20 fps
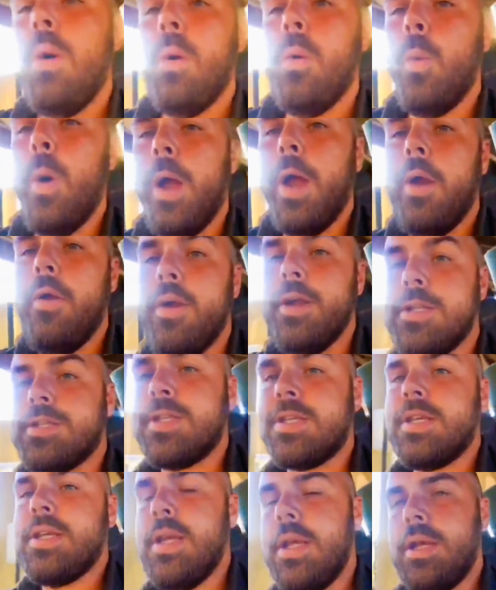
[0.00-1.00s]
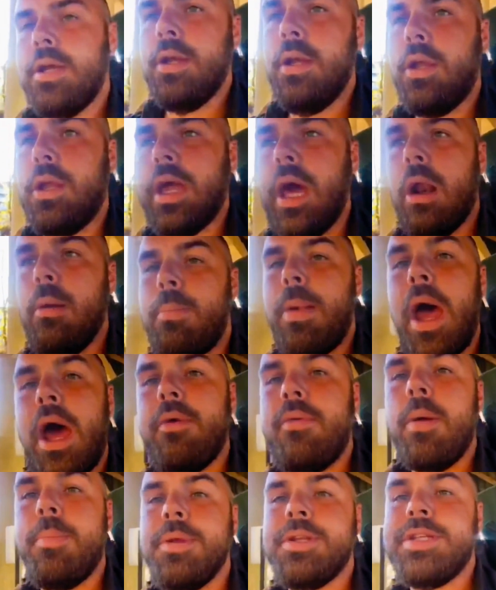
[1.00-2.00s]
where it's got a bad
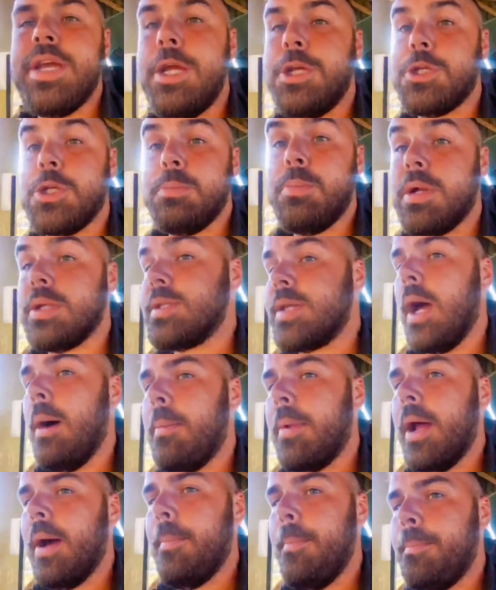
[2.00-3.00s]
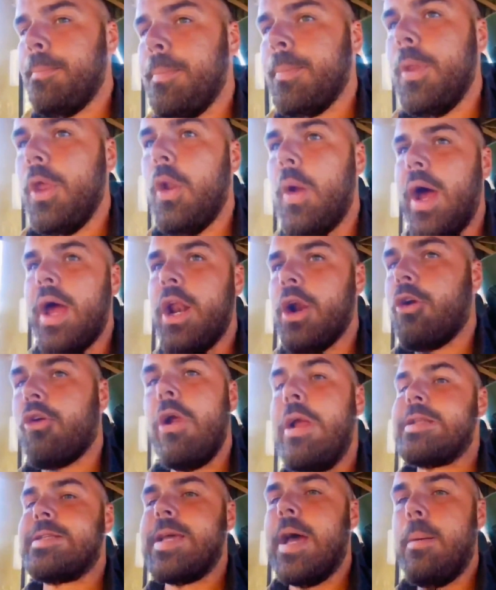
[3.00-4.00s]
reputation, but it's coming up. I had a
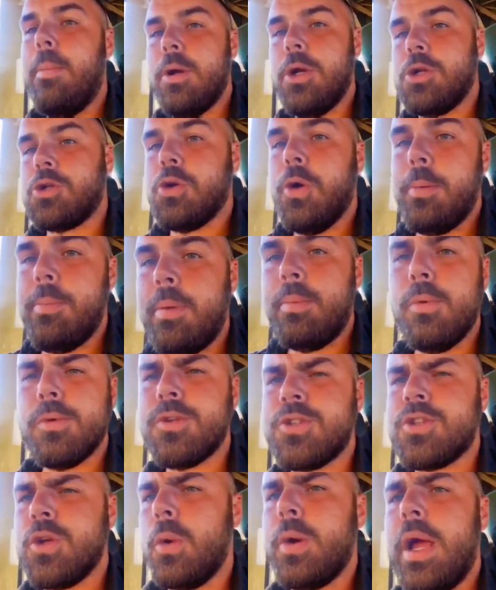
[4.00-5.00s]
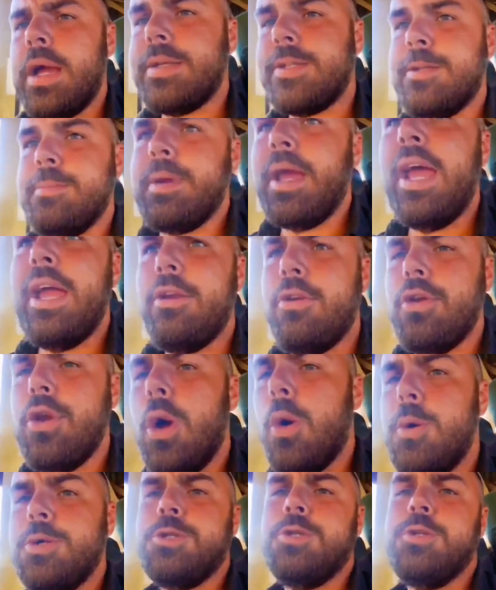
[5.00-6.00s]
great time in Detroit. People were so nice to me. I had
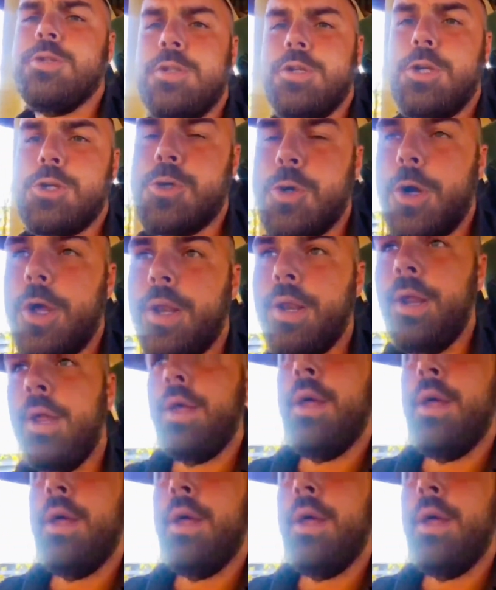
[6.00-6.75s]
no issues in Detroit.